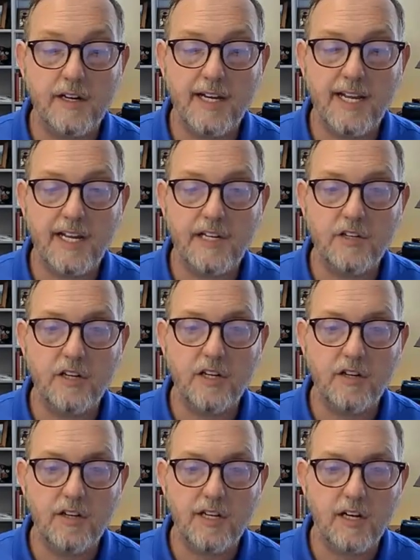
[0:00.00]
And again, you
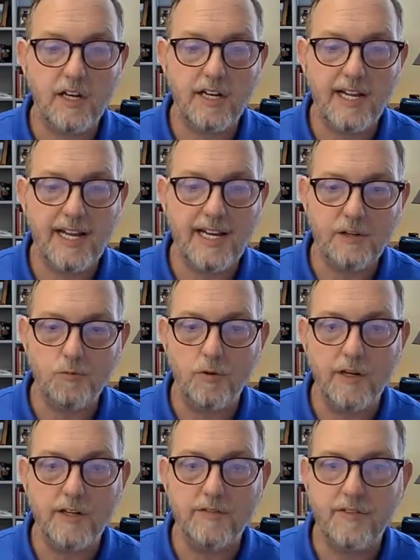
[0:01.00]
could click on any
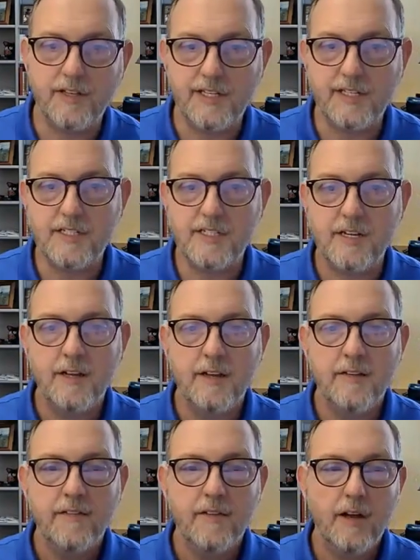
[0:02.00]
one of these
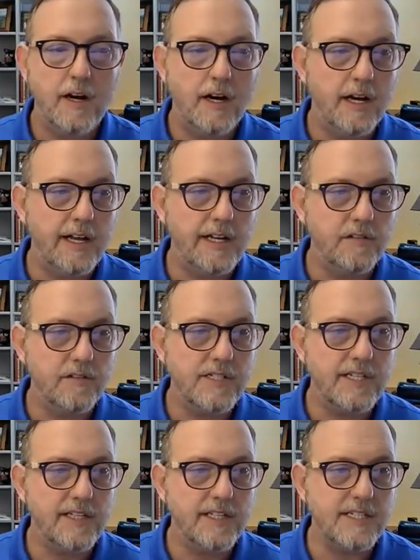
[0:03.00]
and you'll
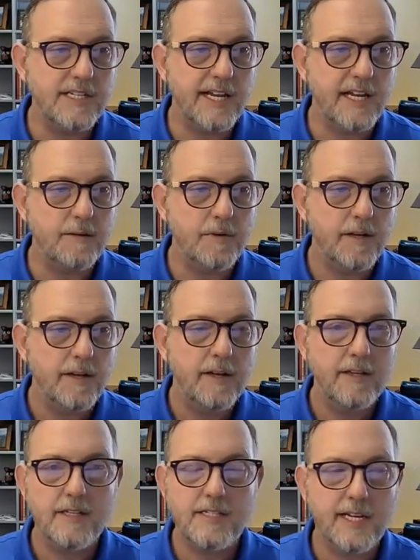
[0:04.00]
see the same
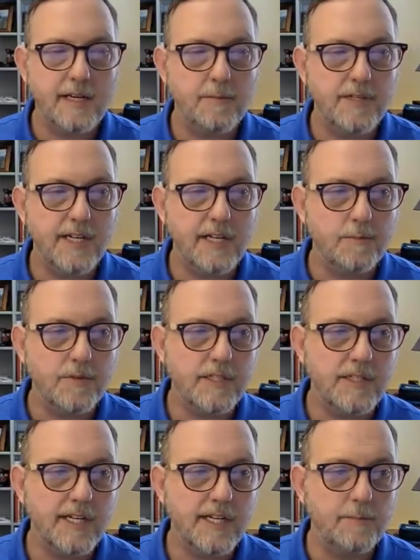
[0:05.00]

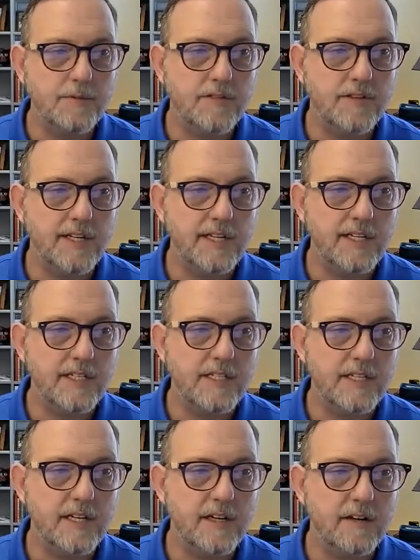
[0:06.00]
types of things
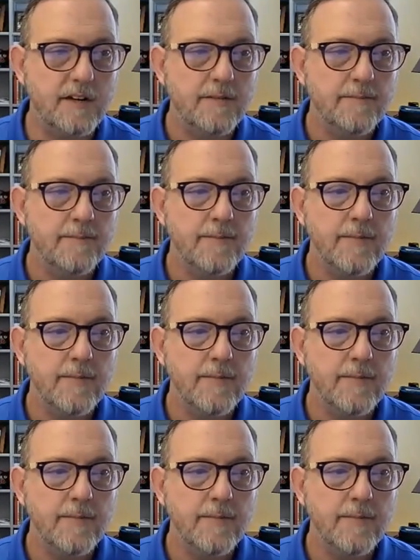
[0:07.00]
there.